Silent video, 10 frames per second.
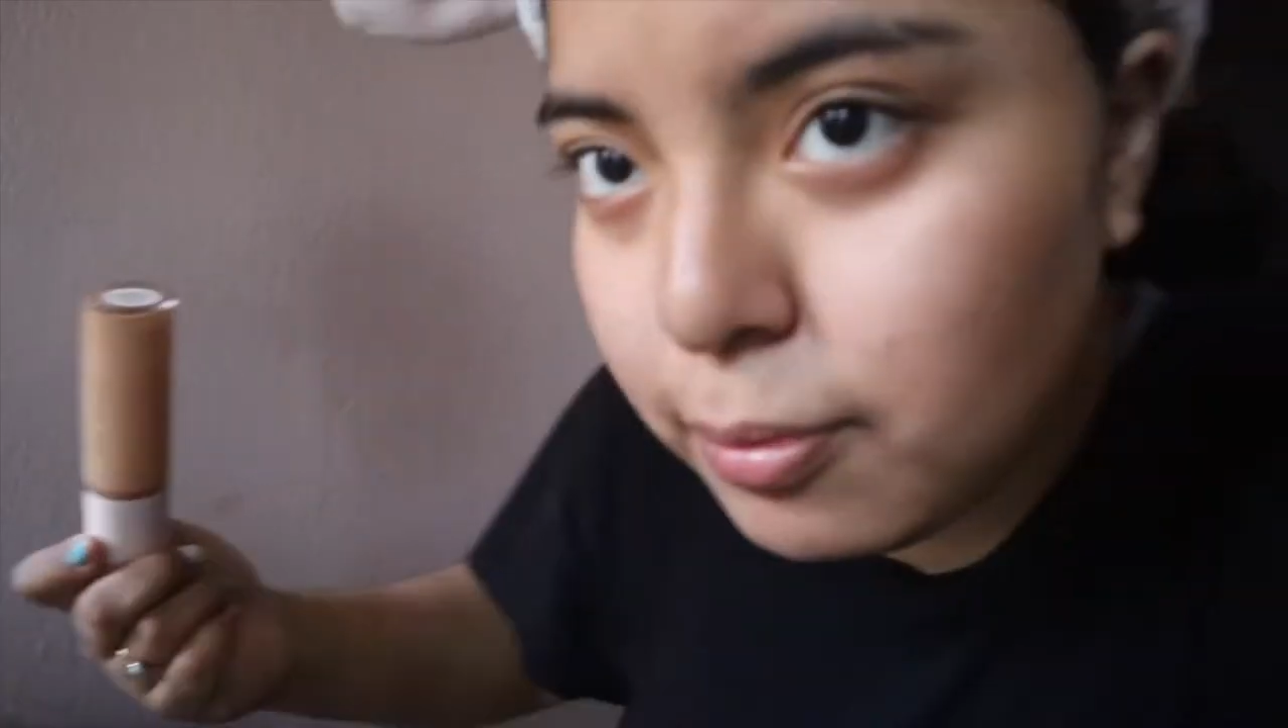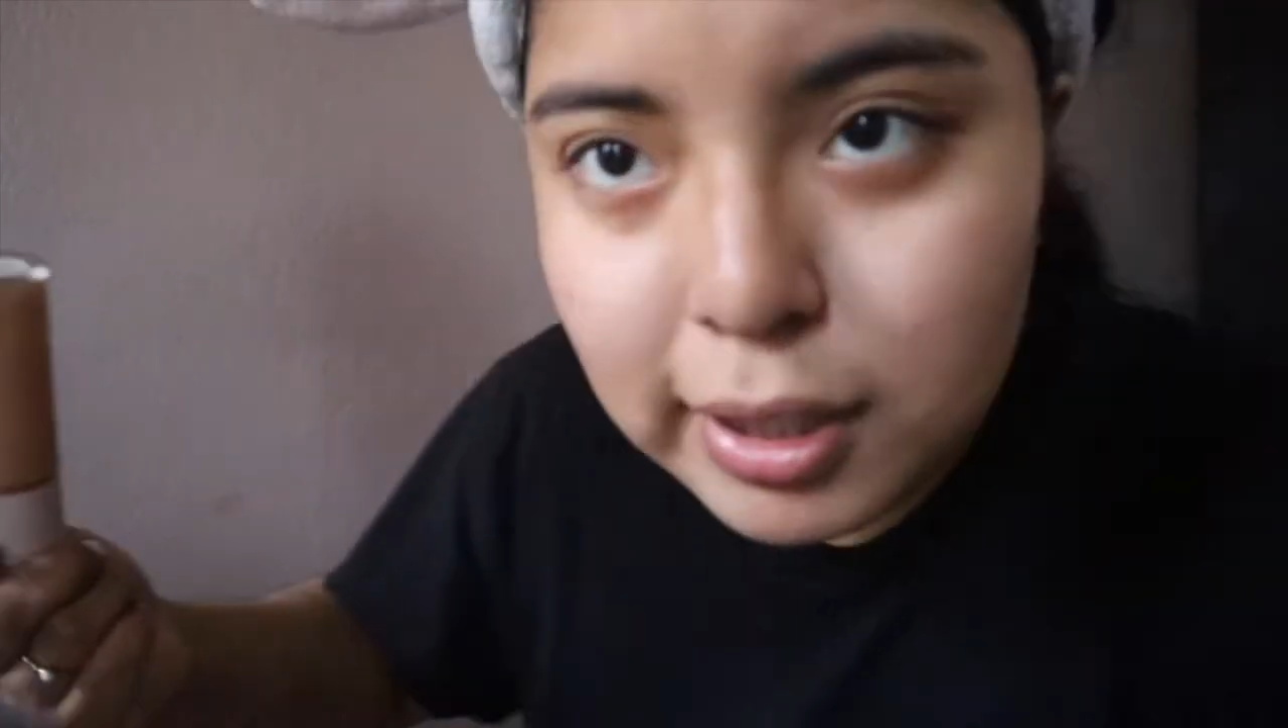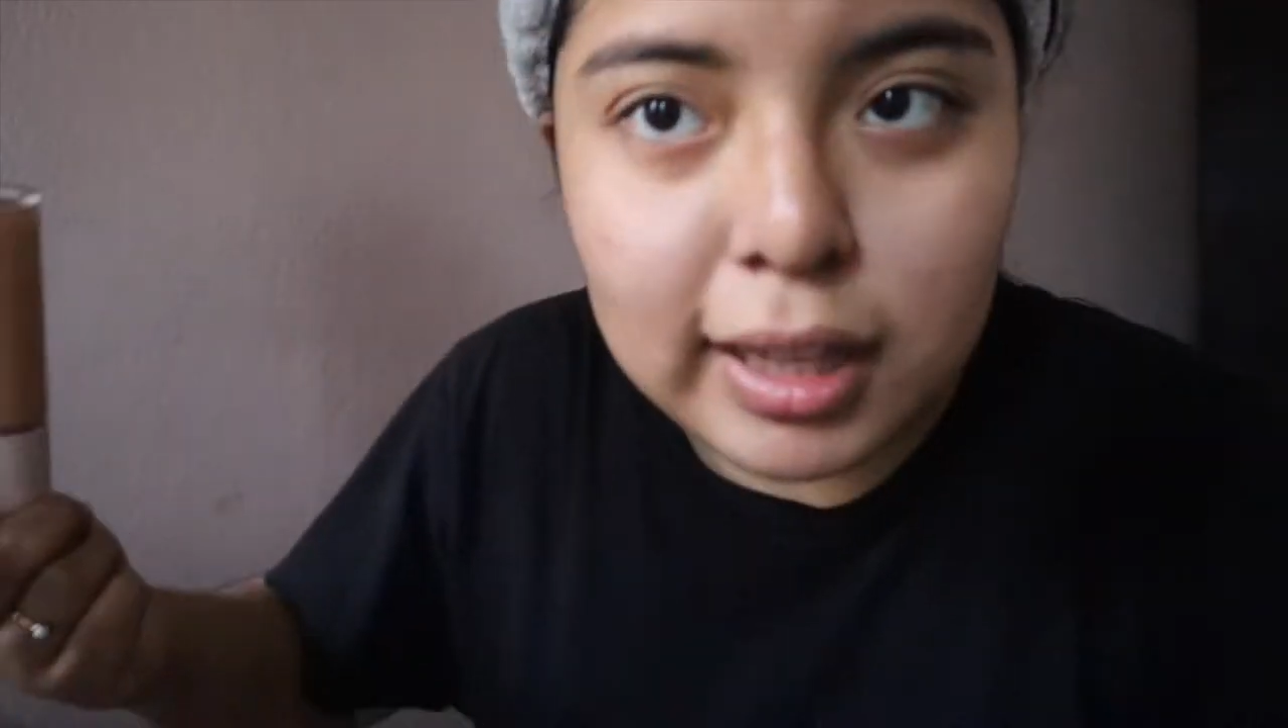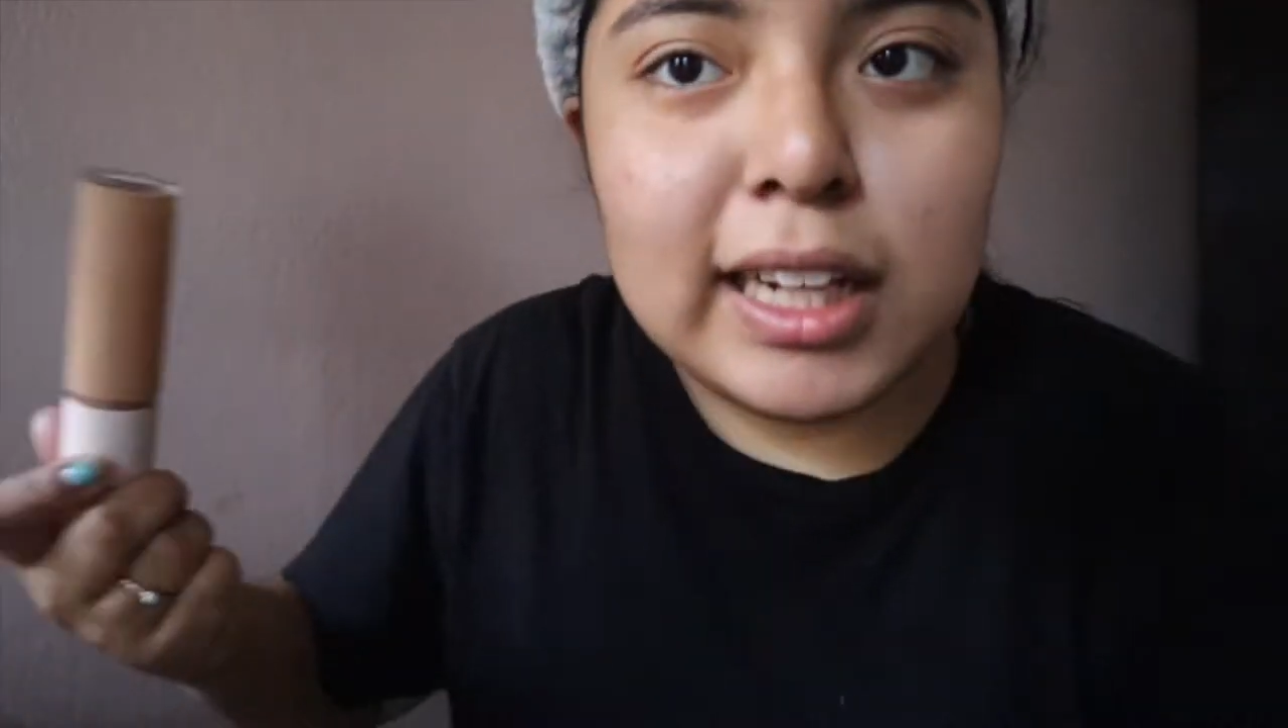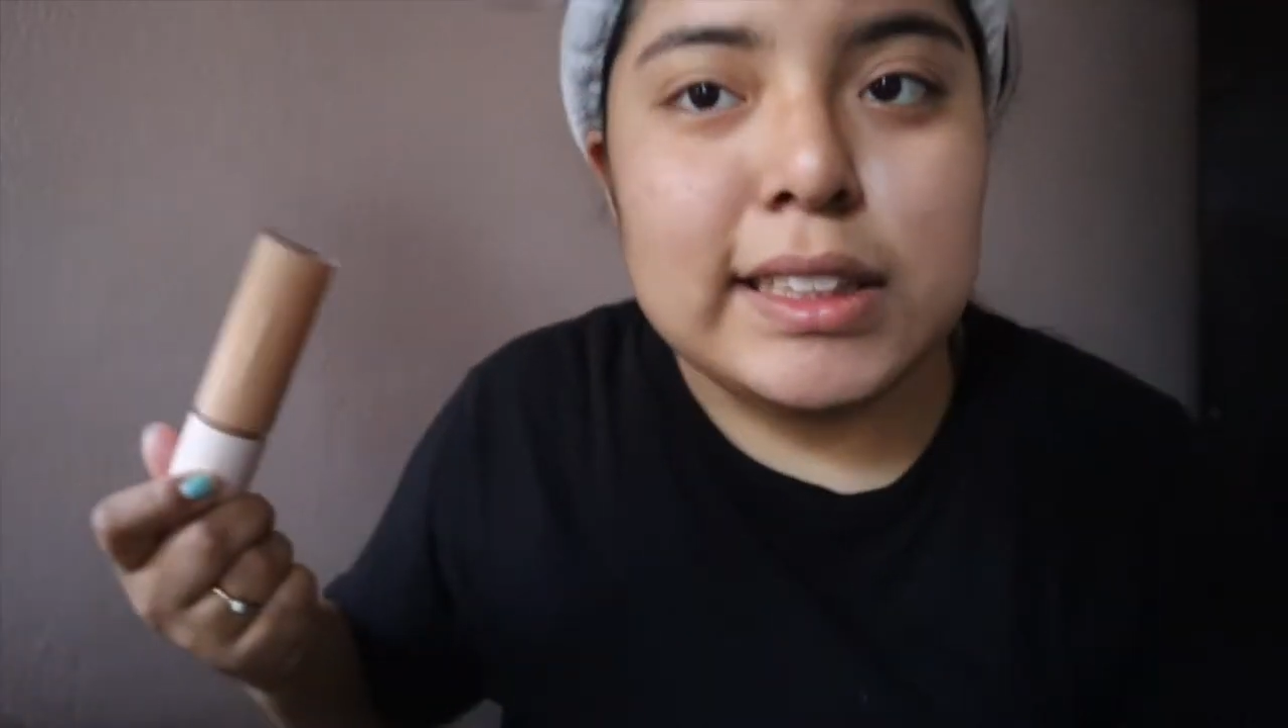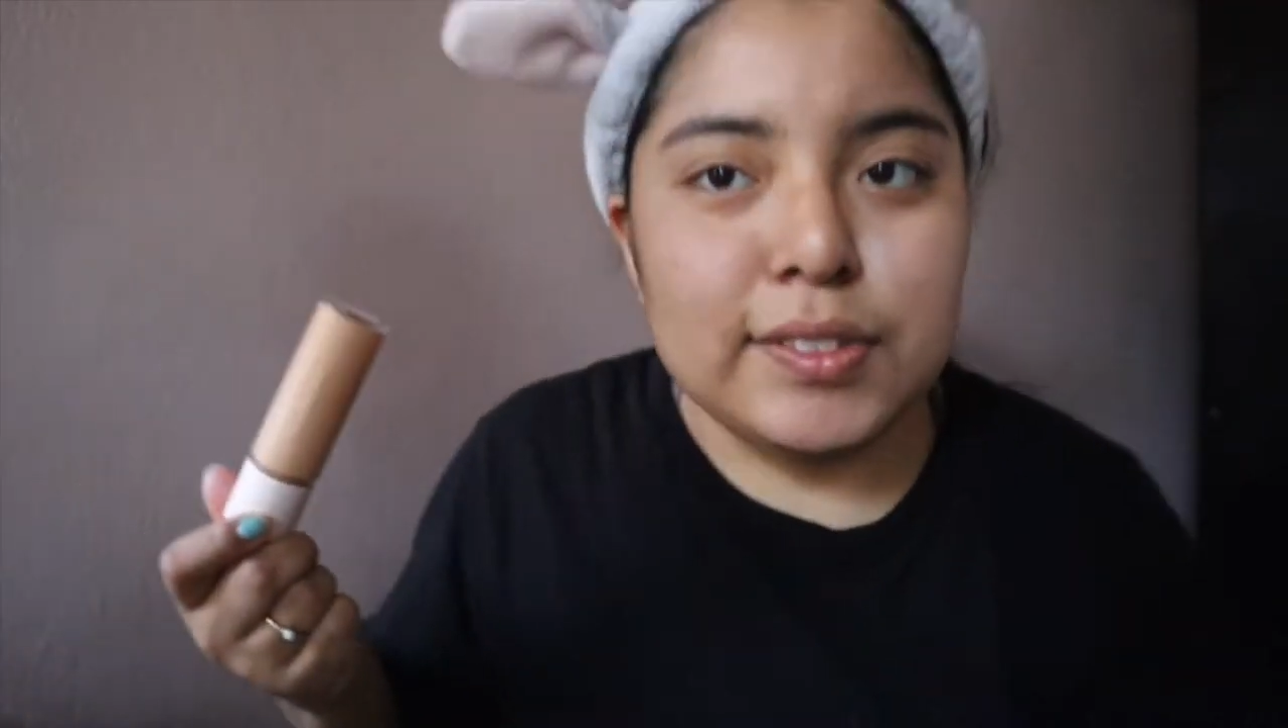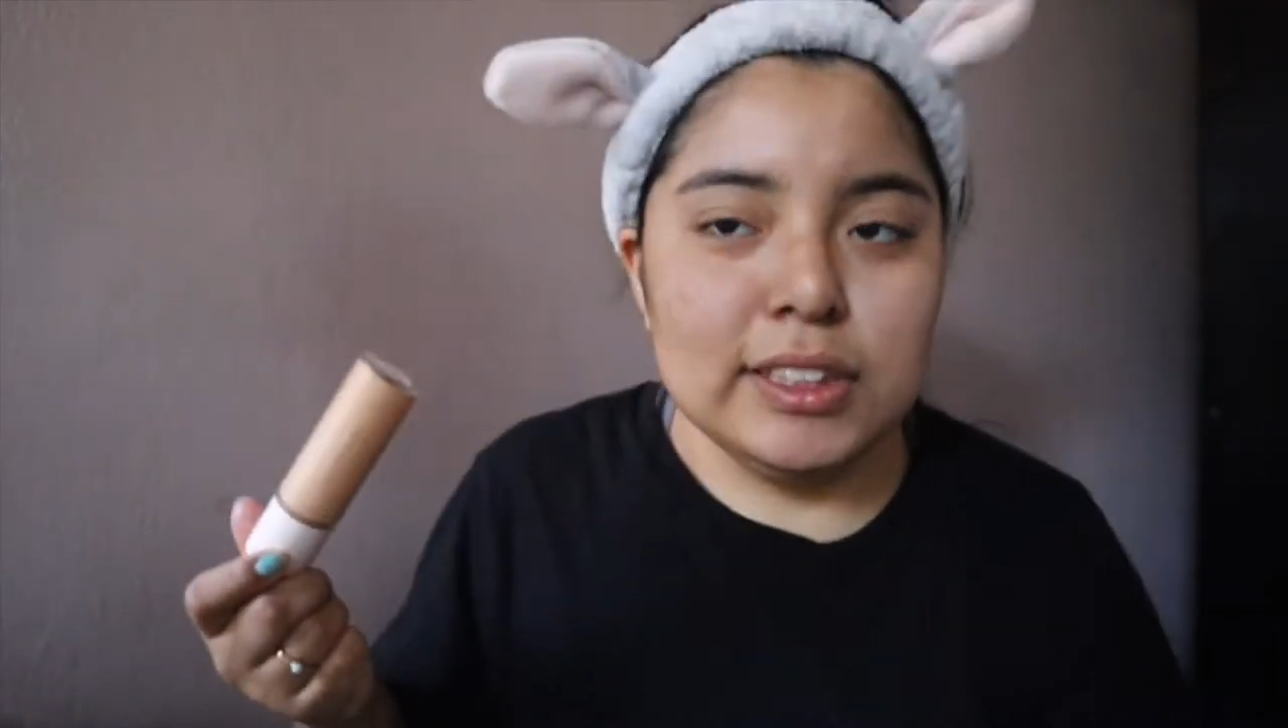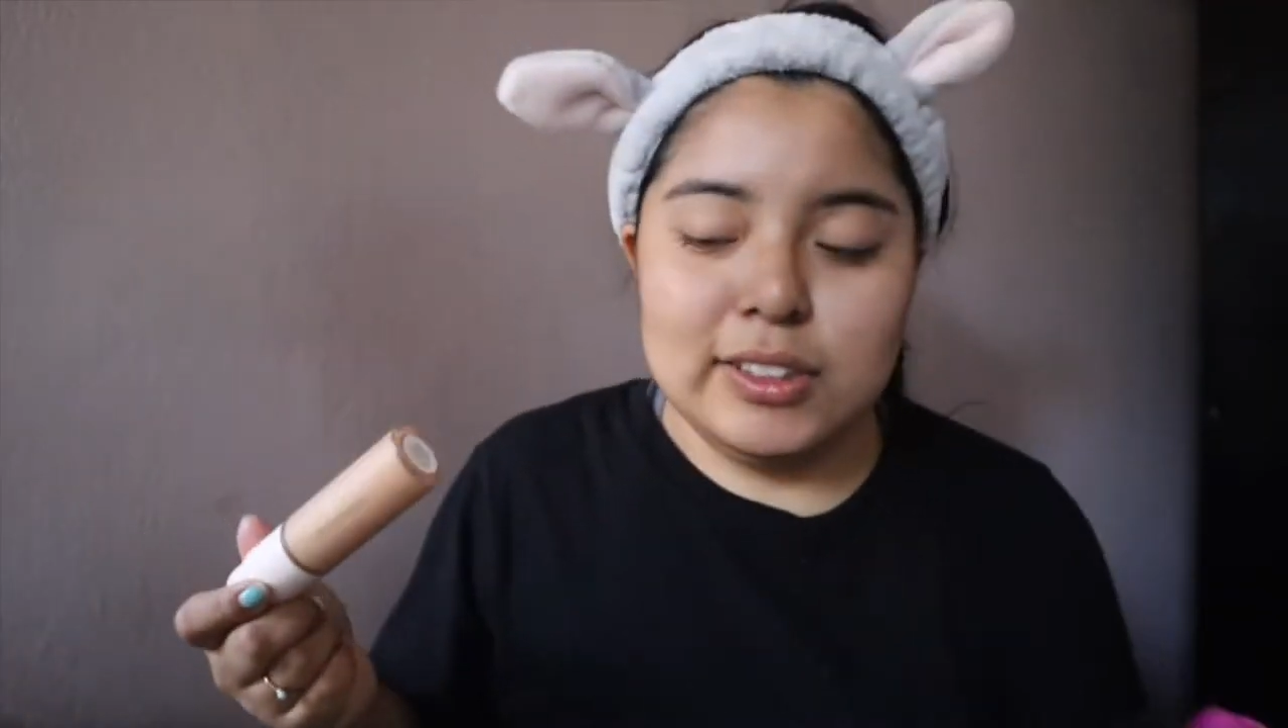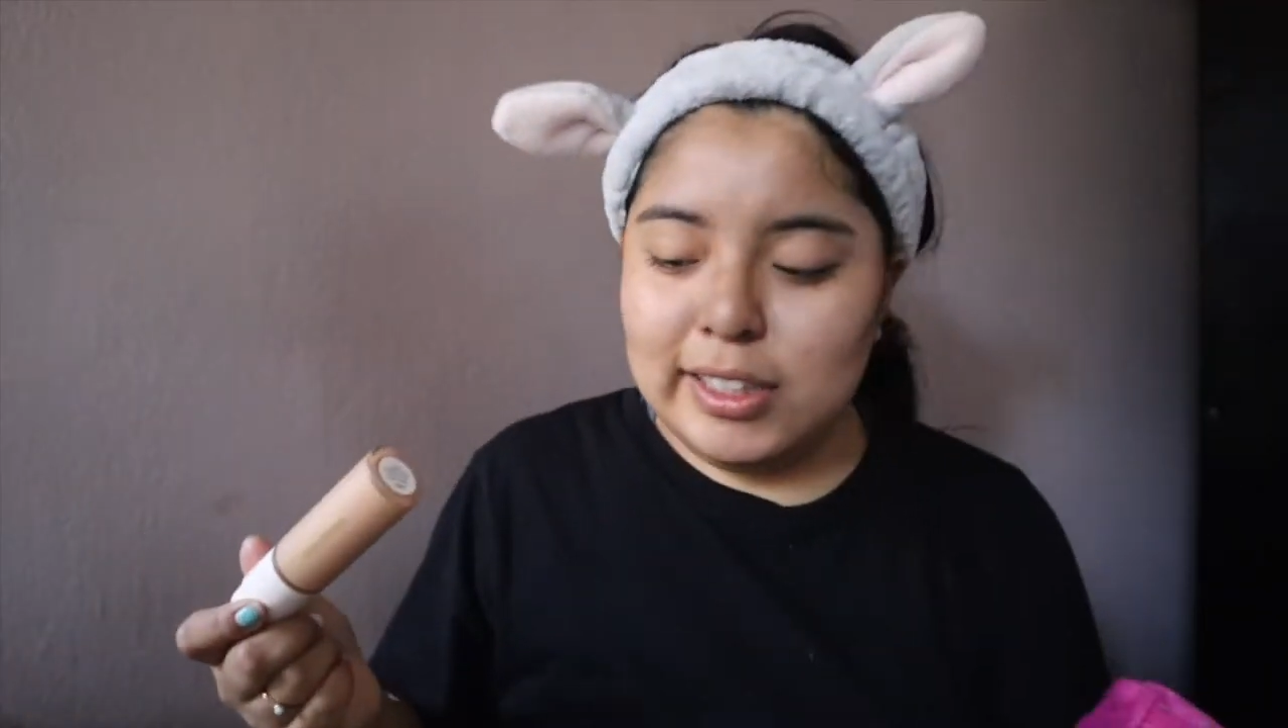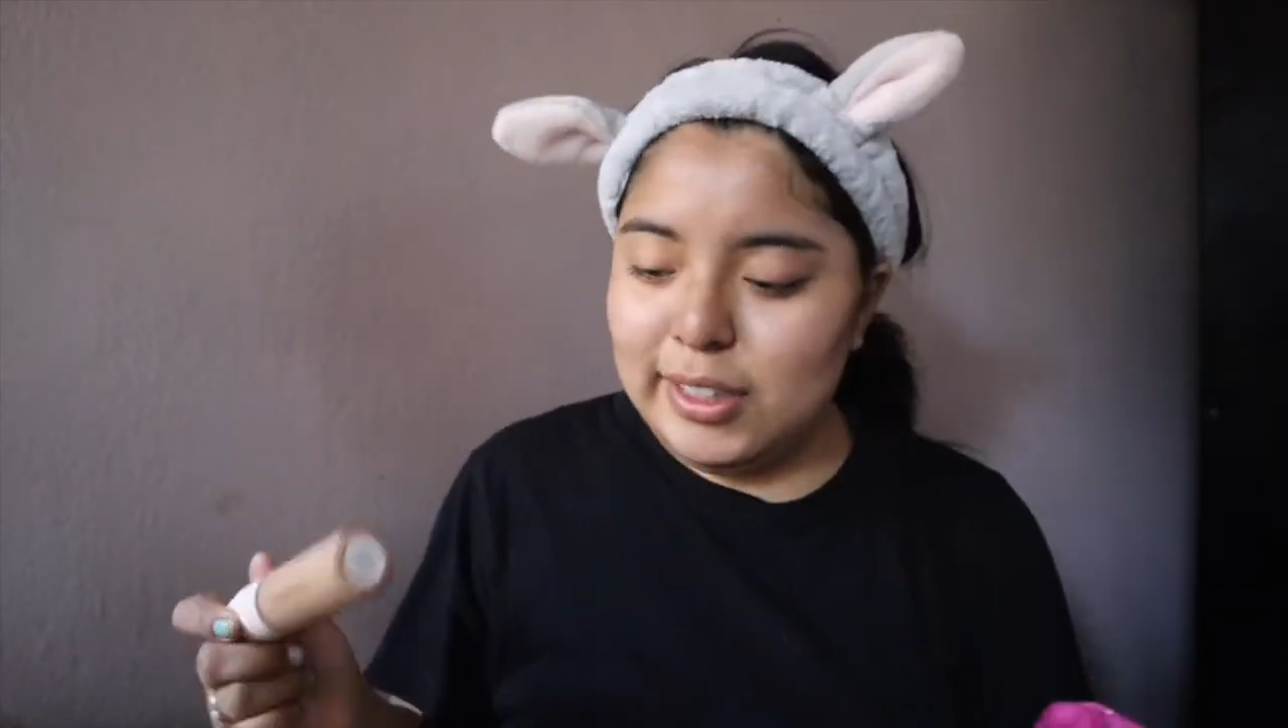My last video I